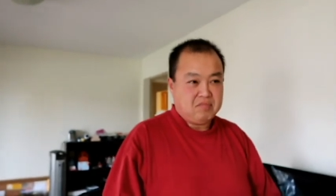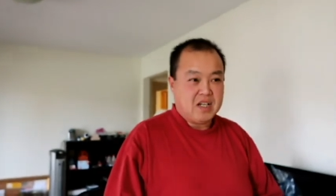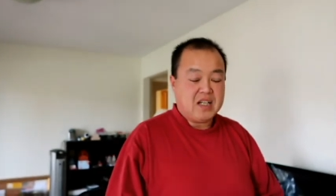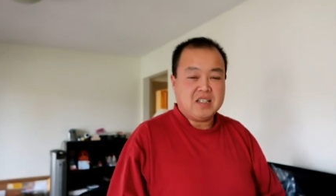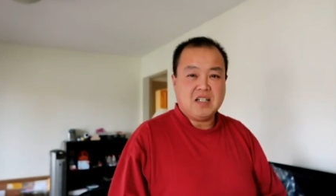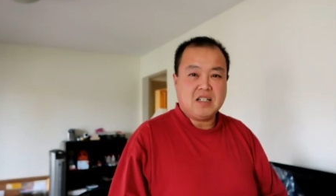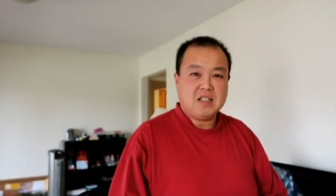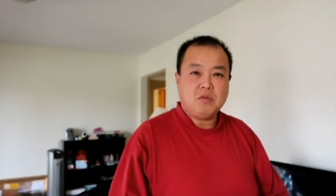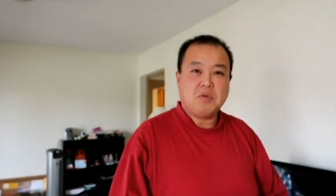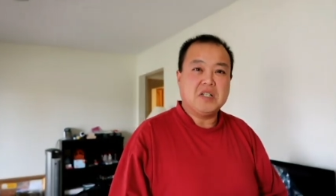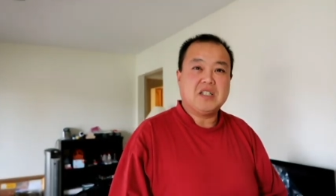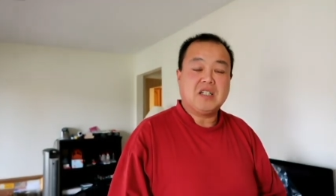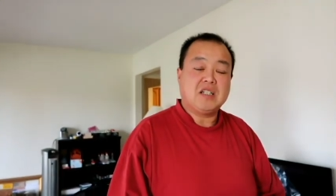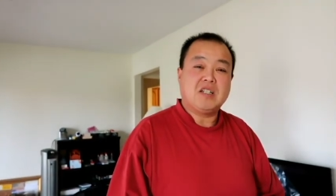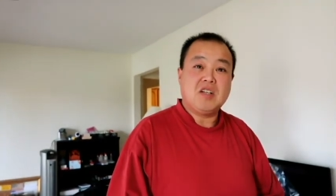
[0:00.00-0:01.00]
I think
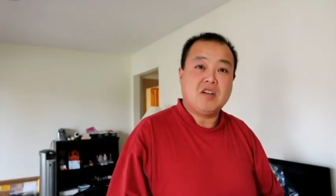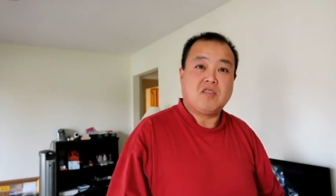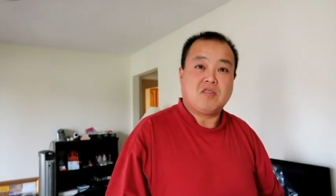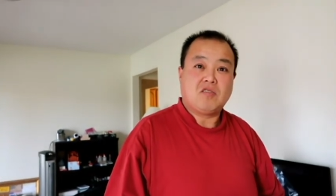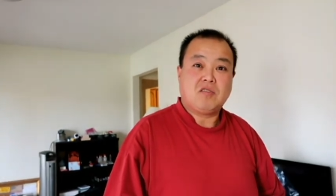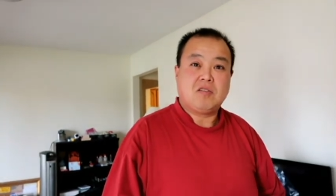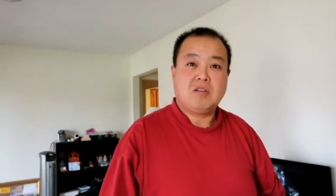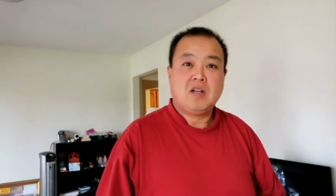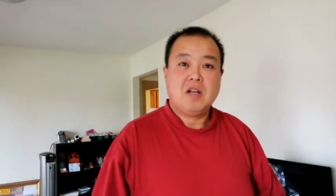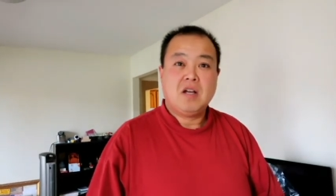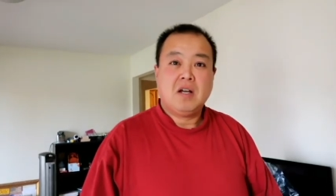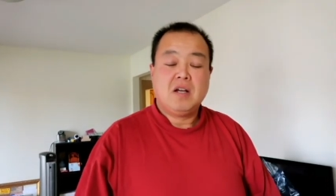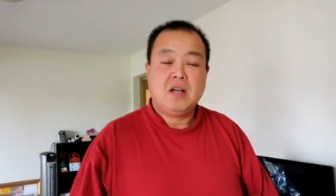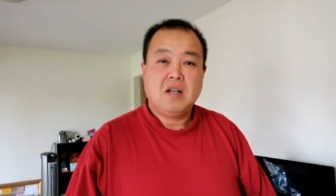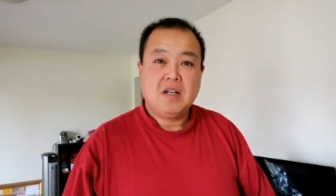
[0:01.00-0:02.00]
26 years.
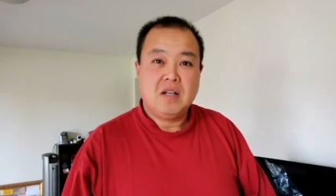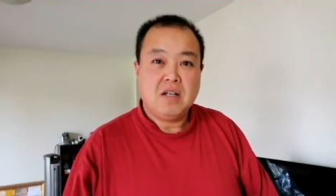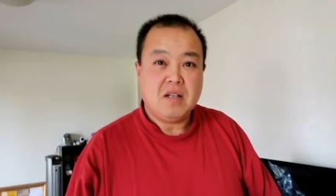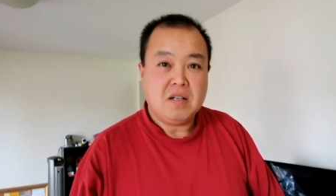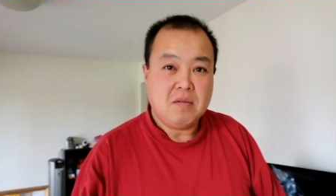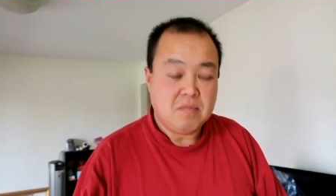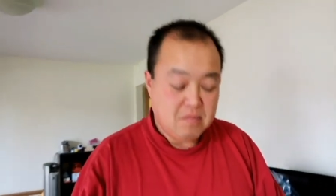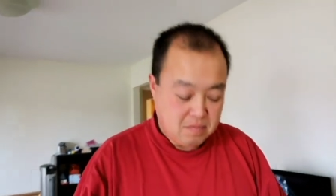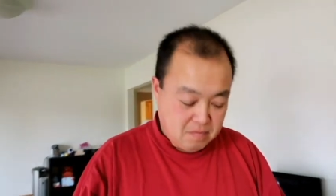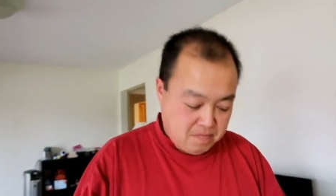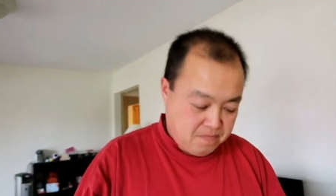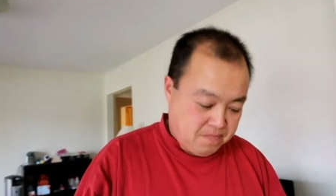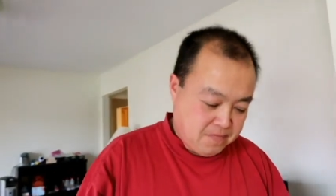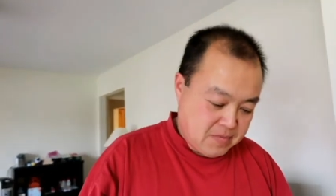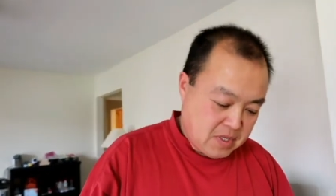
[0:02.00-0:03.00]

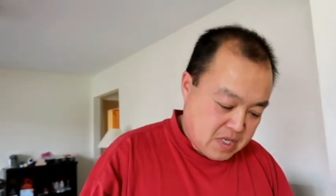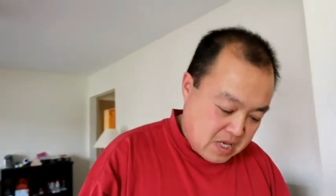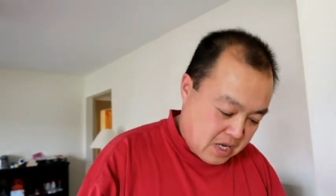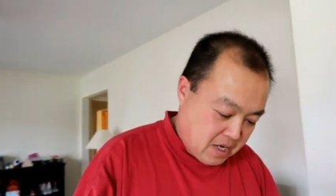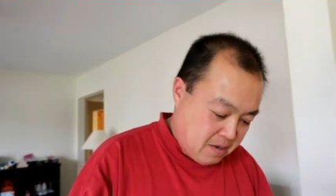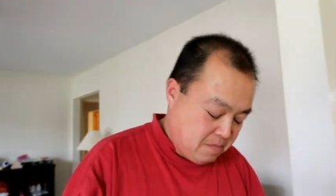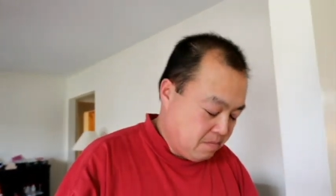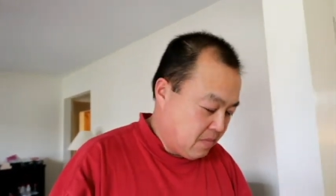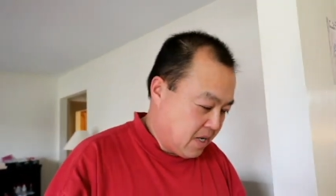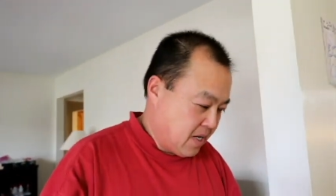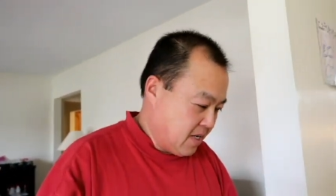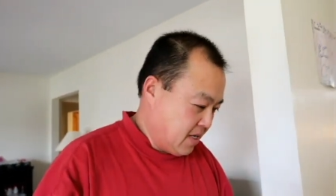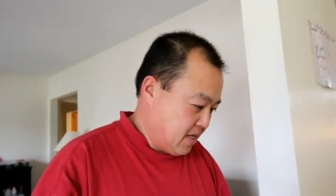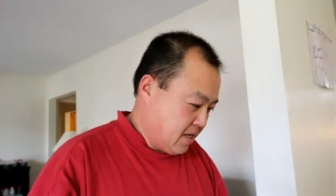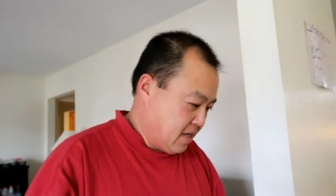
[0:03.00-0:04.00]
26? No, we went yep, to
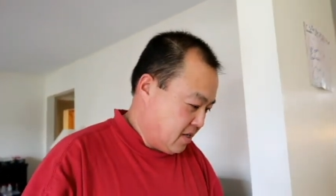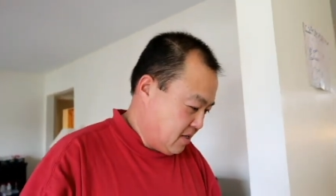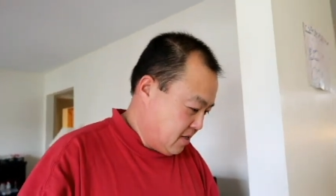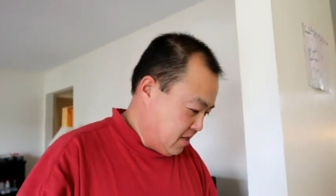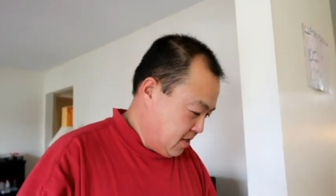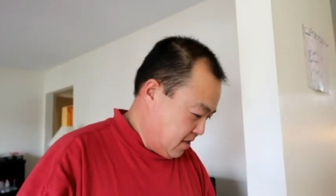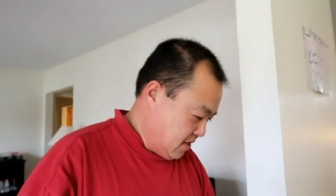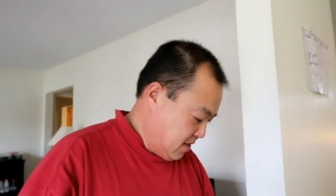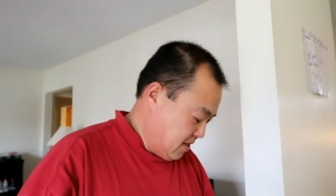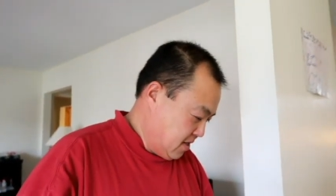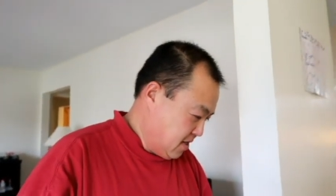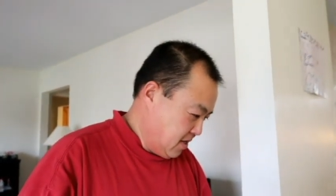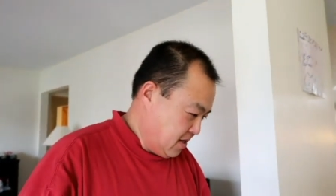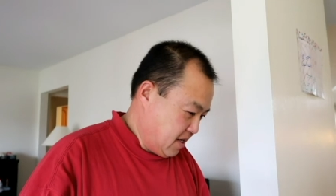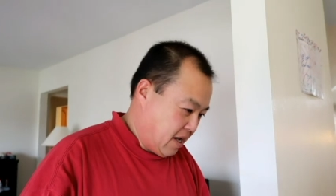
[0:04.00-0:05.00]
Florida, my, uh, Orlando,
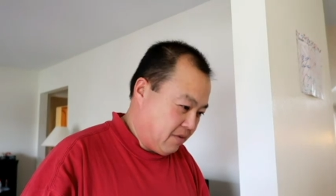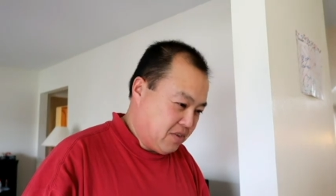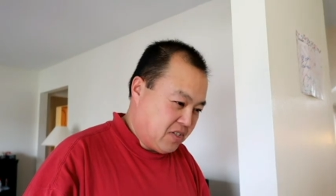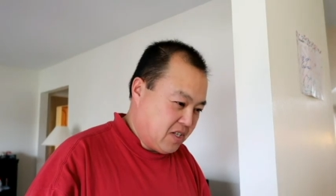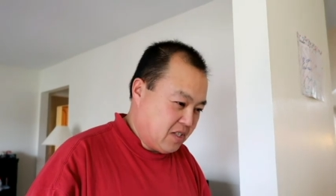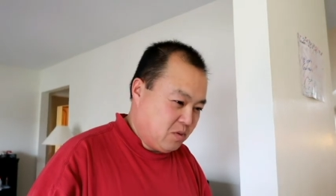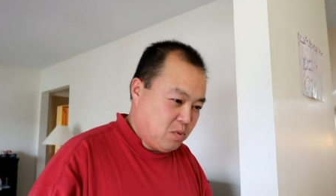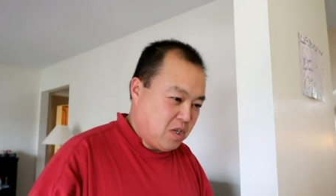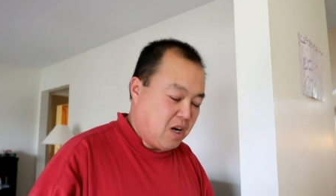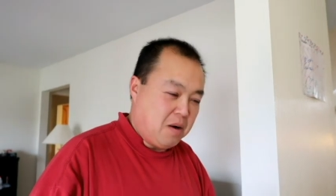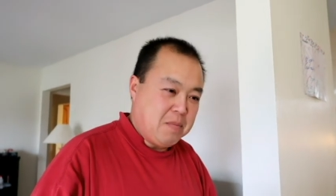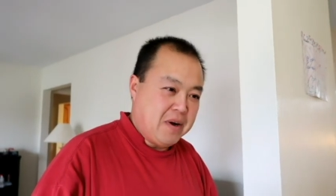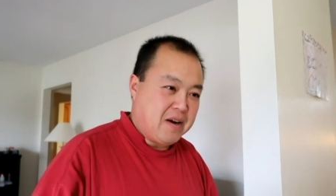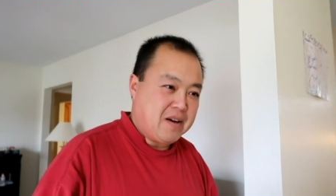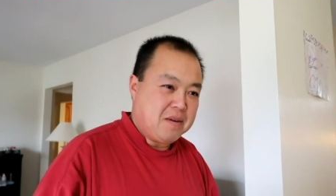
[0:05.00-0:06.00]
Florida. Ever since we
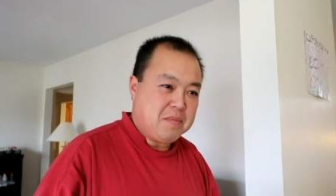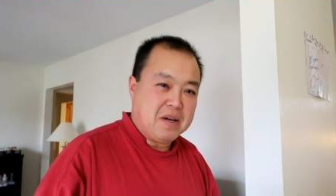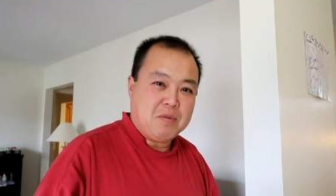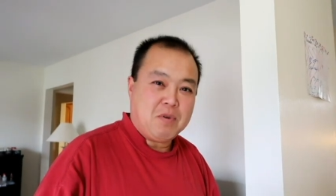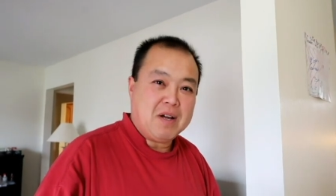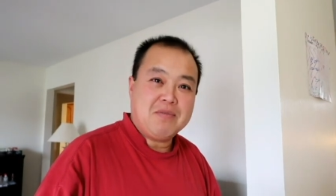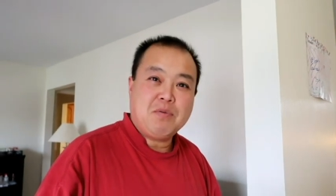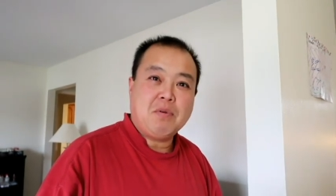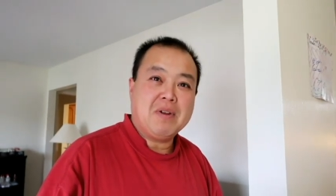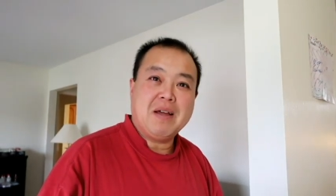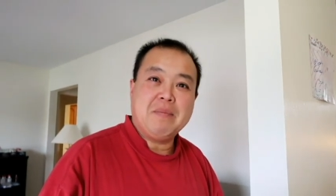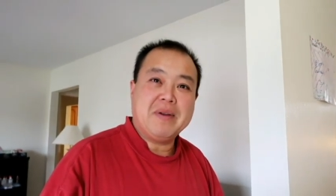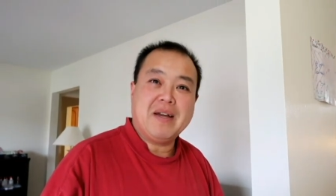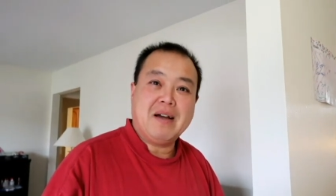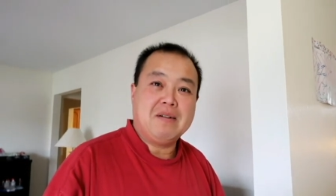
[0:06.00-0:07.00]
got married, my wife won't let me